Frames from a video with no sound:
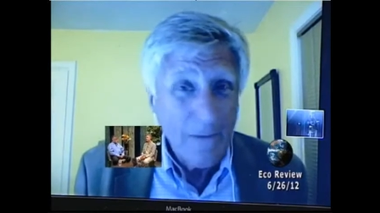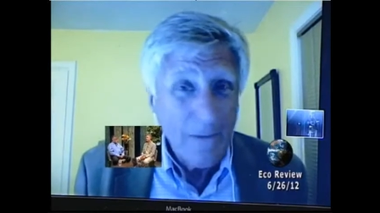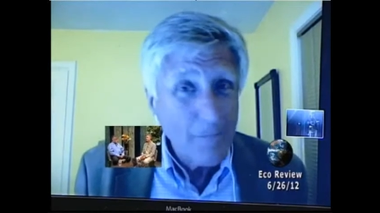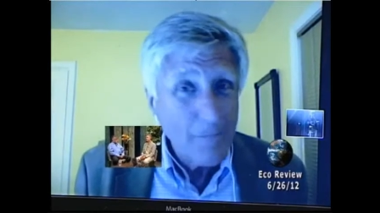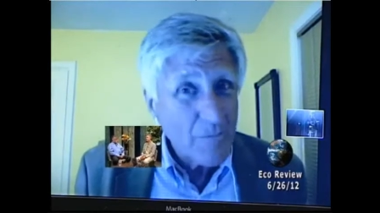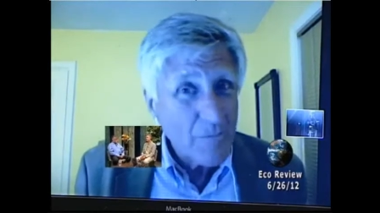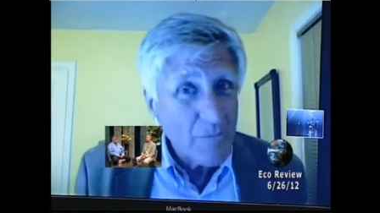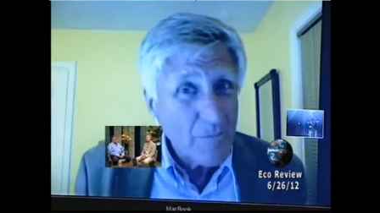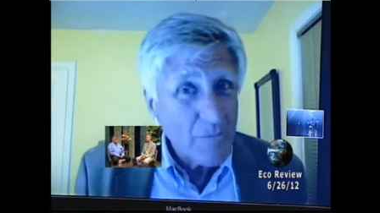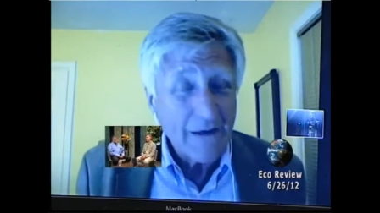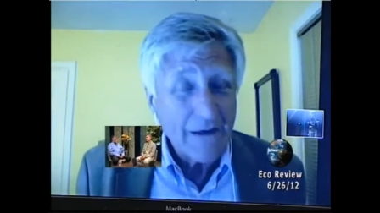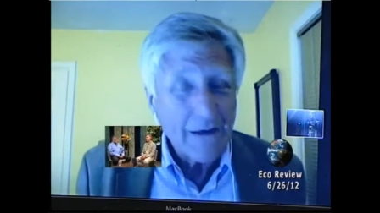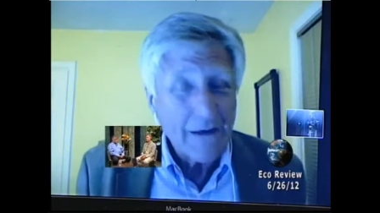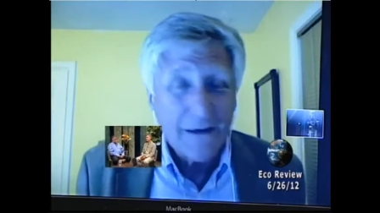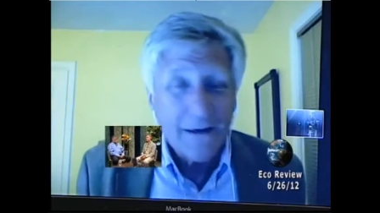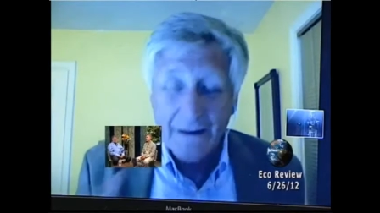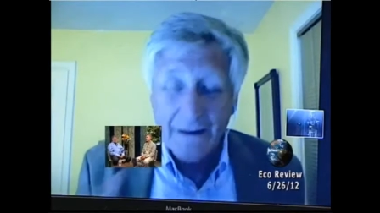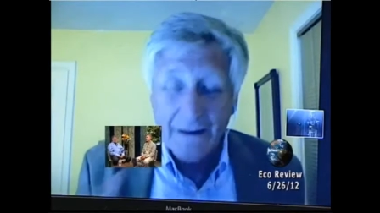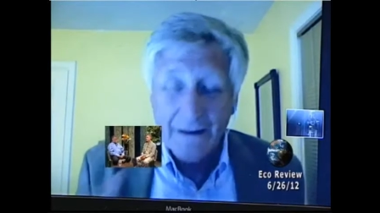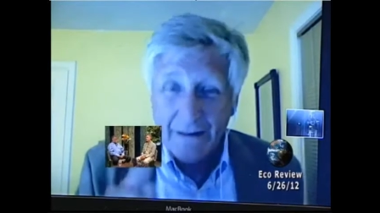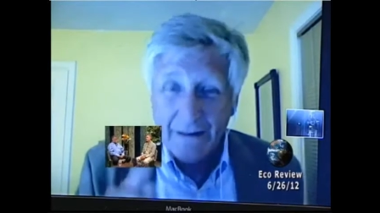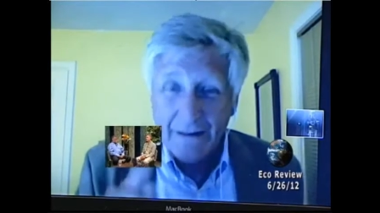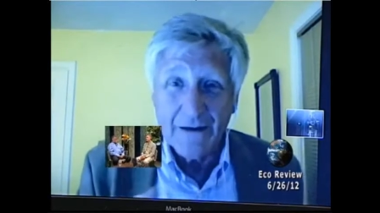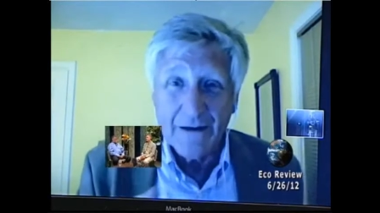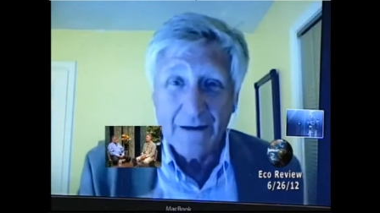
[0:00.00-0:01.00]
And
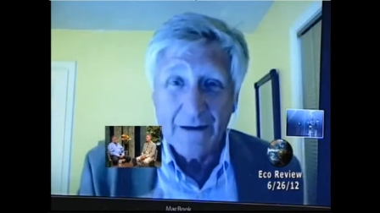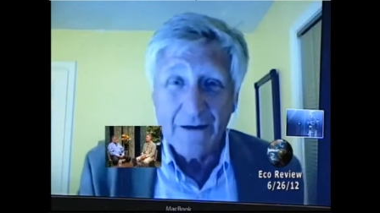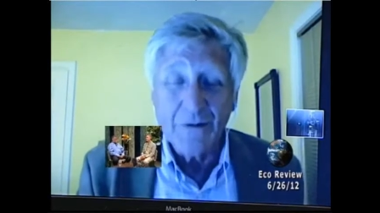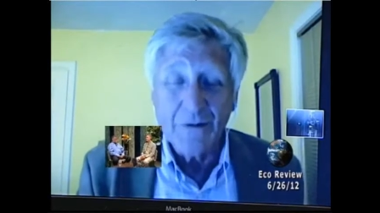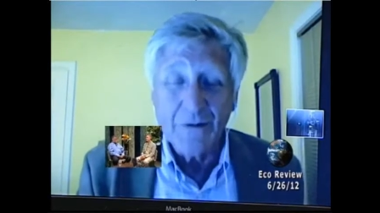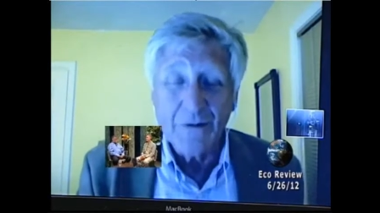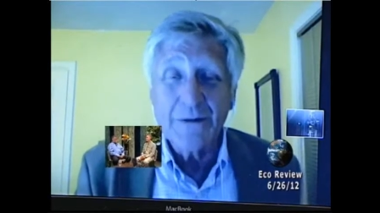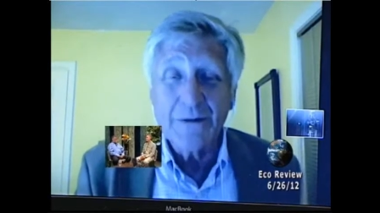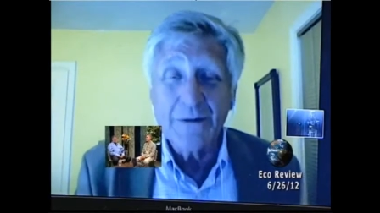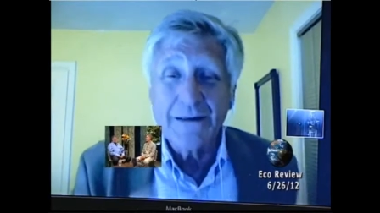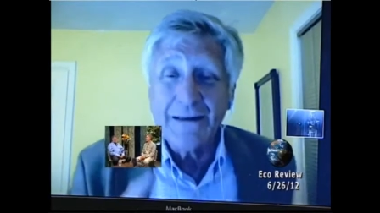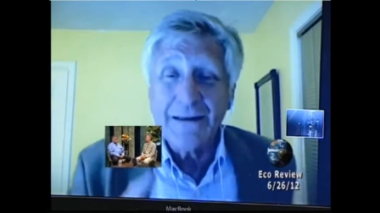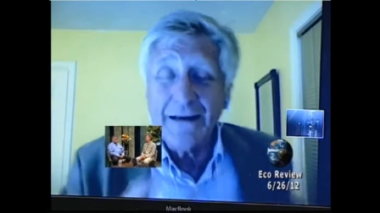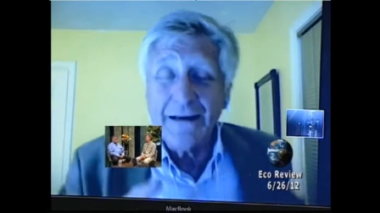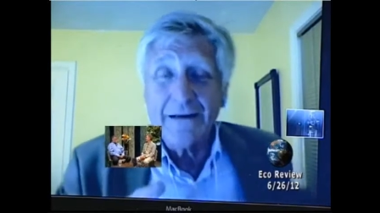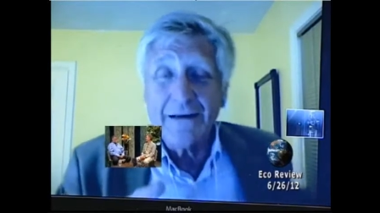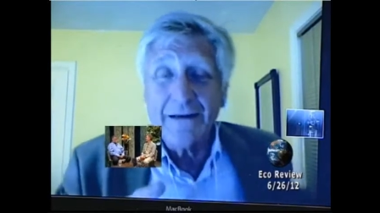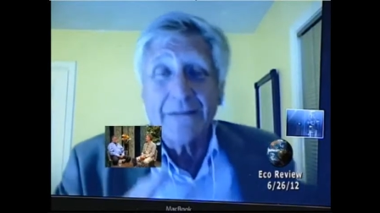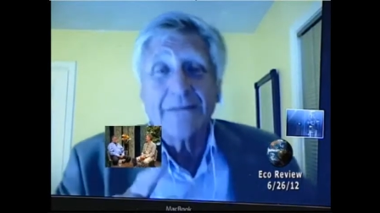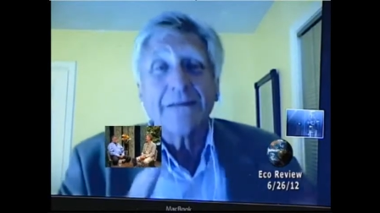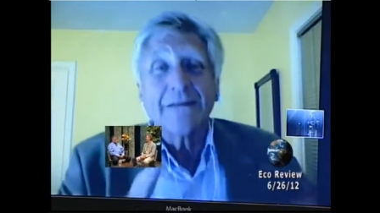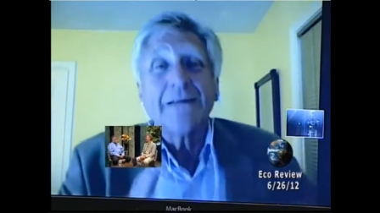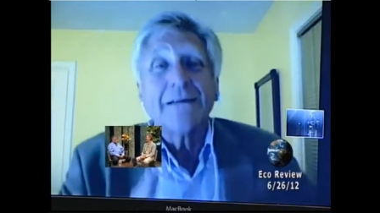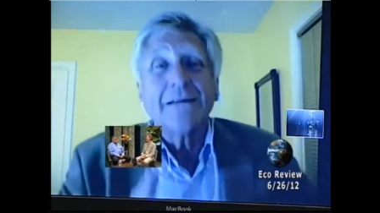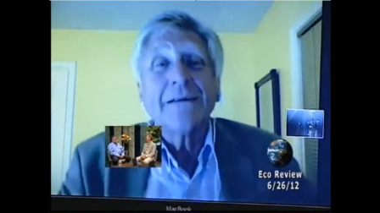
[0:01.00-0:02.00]
you know, Dan,
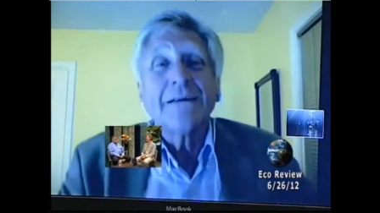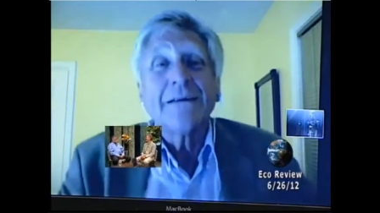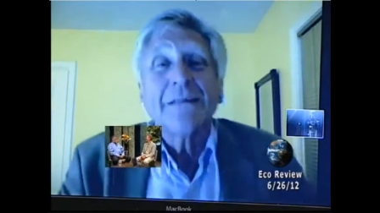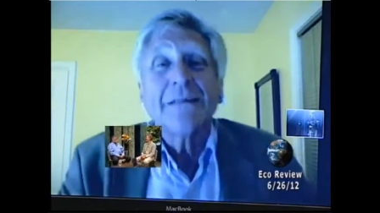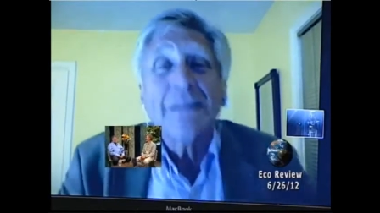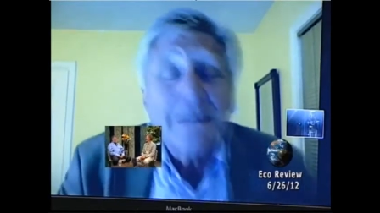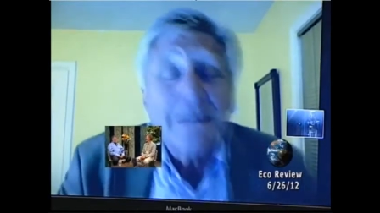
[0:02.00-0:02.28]
Dan